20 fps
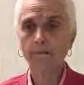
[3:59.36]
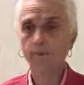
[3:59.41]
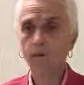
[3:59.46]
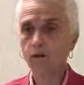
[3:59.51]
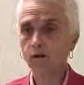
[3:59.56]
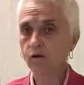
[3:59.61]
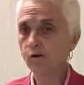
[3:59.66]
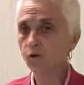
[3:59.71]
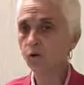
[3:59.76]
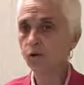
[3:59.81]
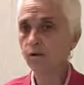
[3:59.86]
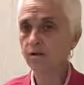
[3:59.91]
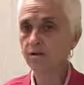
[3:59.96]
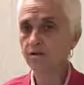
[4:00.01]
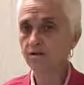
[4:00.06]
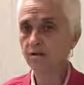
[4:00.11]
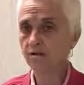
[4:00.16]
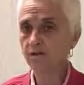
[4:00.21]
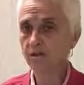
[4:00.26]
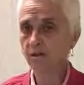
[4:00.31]
But according
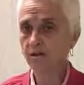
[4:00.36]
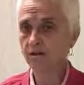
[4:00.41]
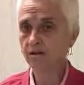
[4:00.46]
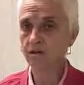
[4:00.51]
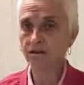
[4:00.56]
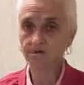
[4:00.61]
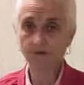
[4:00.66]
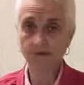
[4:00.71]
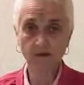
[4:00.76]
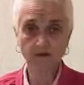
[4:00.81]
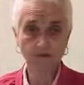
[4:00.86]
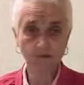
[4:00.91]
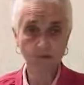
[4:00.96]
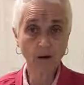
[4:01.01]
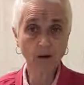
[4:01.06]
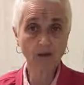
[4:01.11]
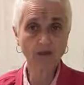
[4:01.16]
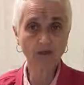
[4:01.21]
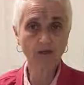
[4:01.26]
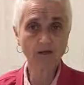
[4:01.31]
to Jagannath Das
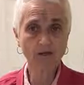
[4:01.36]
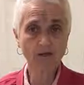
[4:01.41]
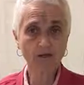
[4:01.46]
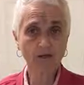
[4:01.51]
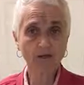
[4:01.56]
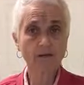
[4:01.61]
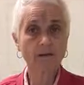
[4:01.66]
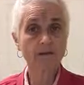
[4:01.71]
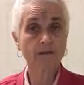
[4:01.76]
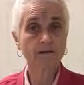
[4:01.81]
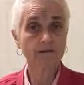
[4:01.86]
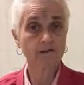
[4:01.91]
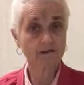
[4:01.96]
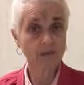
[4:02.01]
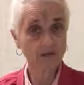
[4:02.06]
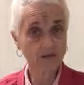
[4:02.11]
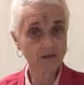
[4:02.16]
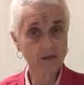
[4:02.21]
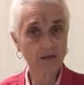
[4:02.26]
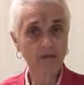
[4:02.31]
Babaji,
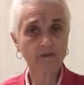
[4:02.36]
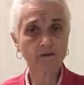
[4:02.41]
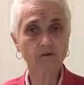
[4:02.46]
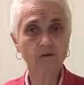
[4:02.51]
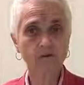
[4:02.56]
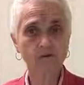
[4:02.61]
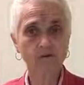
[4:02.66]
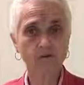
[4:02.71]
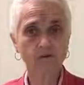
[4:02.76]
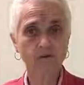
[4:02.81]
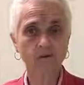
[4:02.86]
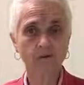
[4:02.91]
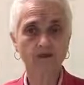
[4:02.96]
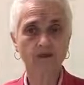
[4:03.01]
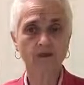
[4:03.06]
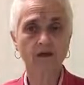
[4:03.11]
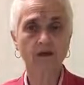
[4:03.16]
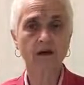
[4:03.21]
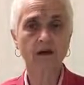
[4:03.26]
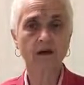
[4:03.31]
there's another
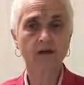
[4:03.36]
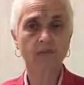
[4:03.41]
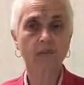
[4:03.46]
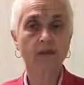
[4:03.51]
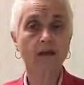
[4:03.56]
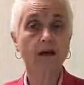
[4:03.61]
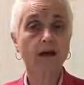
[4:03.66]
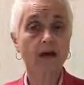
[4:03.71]
auspicious time,